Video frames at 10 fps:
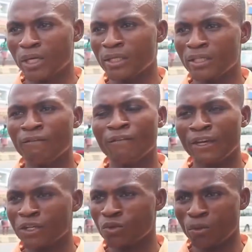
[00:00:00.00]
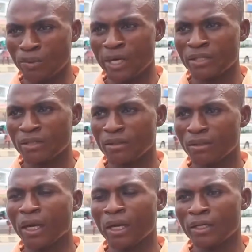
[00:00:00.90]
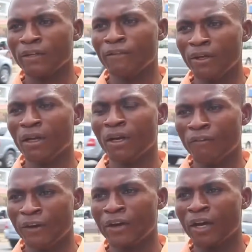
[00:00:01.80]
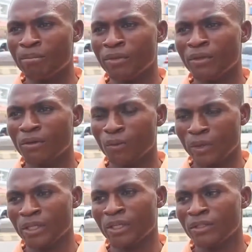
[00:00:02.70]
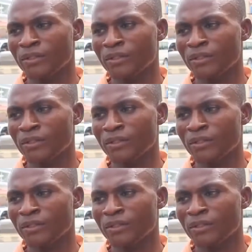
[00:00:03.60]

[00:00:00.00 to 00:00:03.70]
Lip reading: but I did very surprised and I did very, very happy with